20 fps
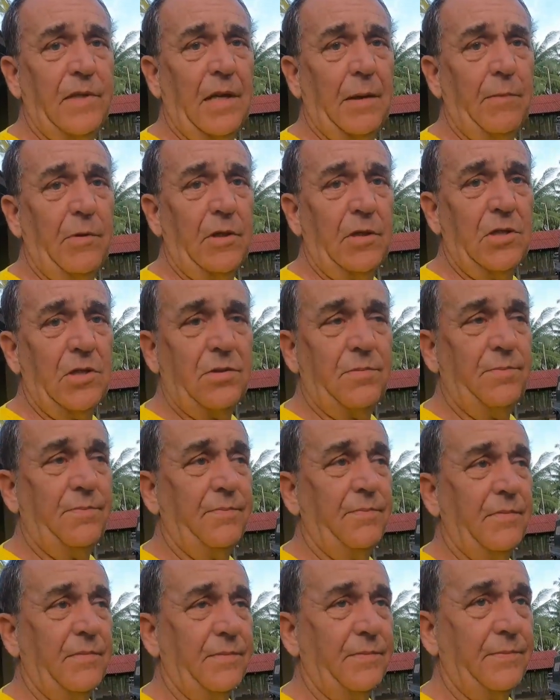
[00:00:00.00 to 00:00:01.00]
damaged.
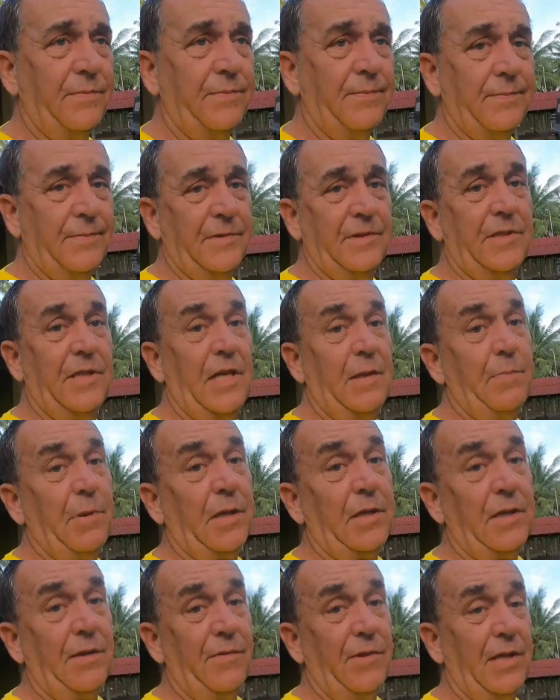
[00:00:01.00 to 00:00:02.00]
So they
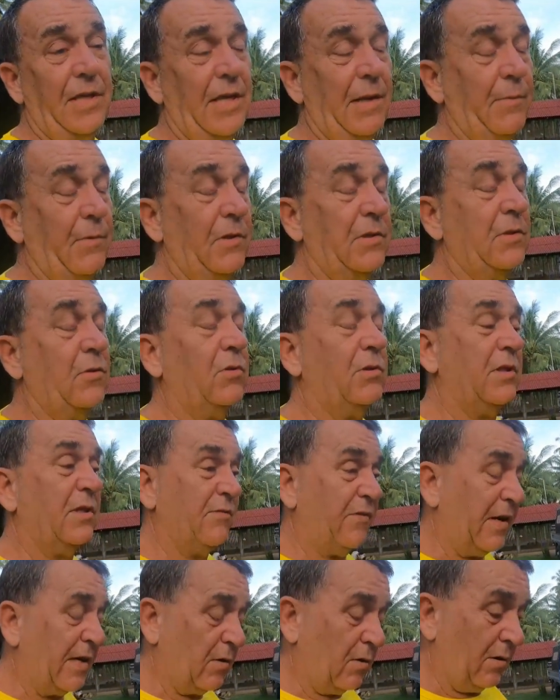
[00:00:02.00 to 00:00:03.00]
packed everything up and I said, look,
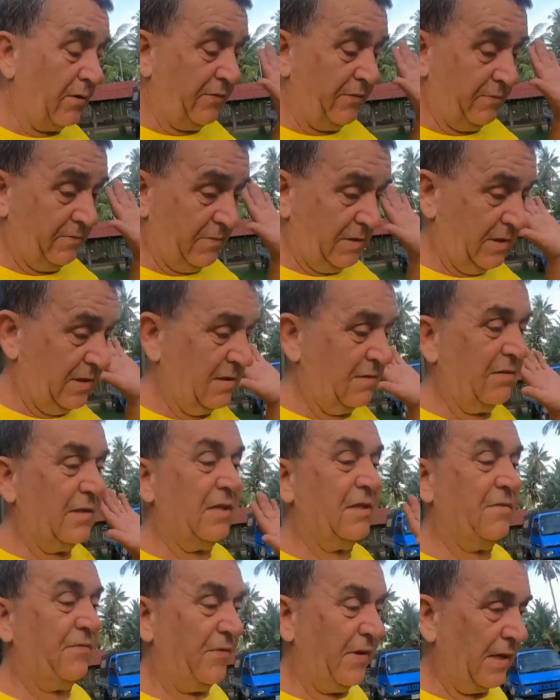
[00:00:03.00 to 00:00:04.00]
just fuck off.
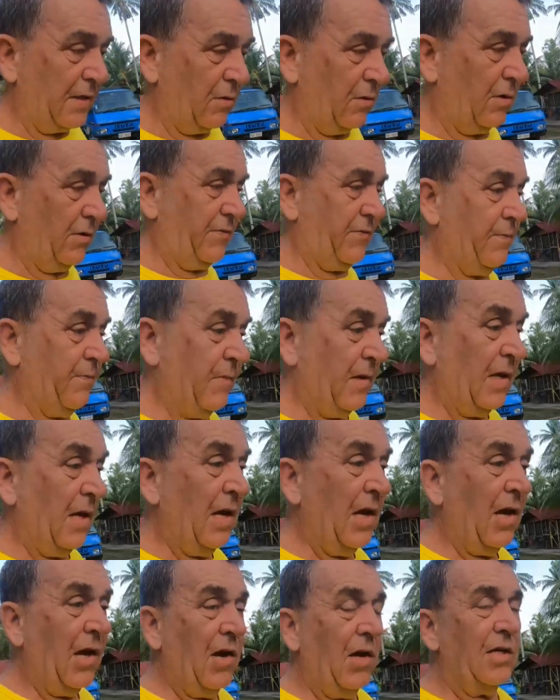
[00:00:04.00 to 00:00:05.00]
Just fuck off.
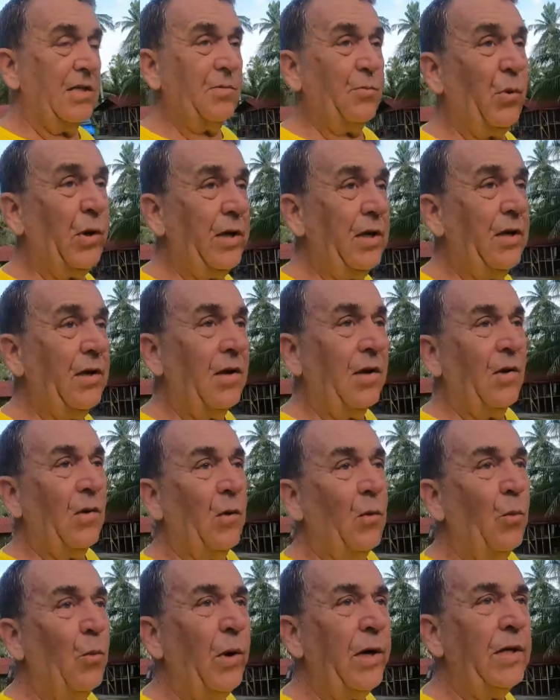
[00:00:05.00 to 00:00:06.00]
I said,
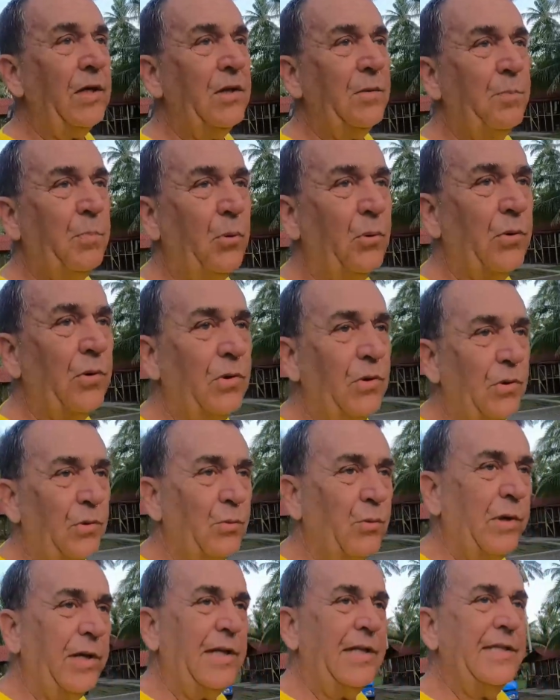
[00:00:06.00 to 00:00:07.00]
when you put
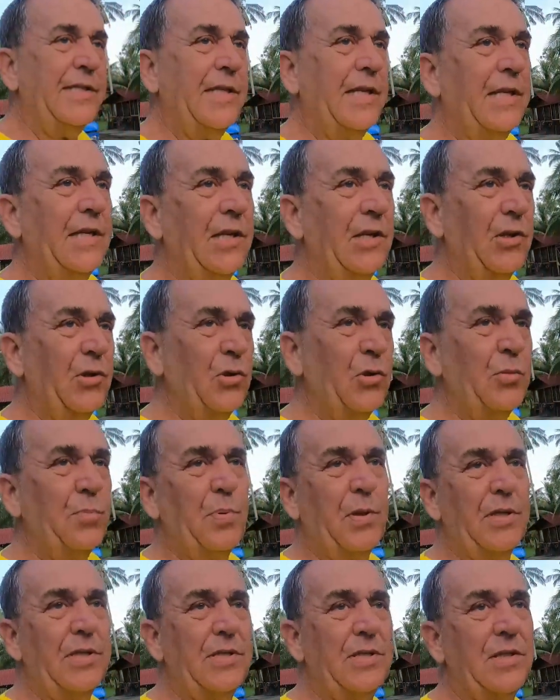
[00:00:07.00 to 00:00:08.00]
new rings in and a new
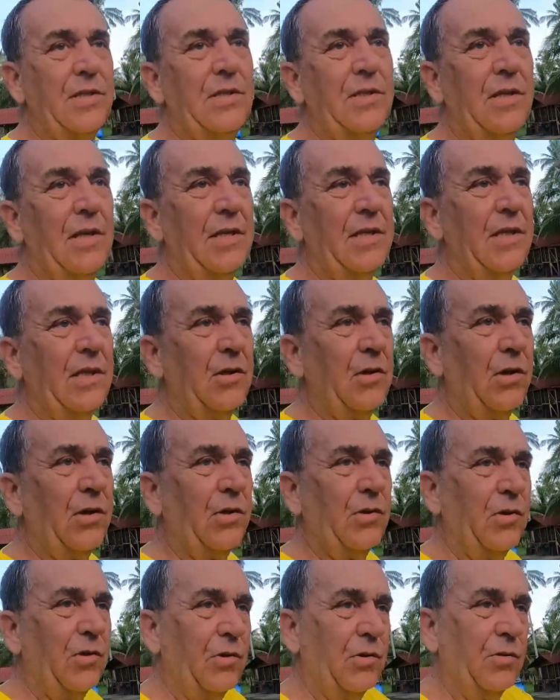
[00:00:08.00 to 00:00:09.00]
piston and you
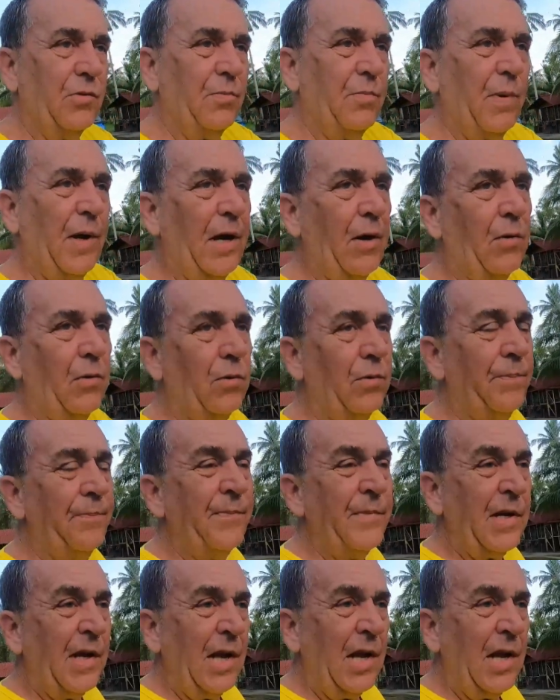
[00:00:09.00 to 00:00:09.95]
got a new barrel,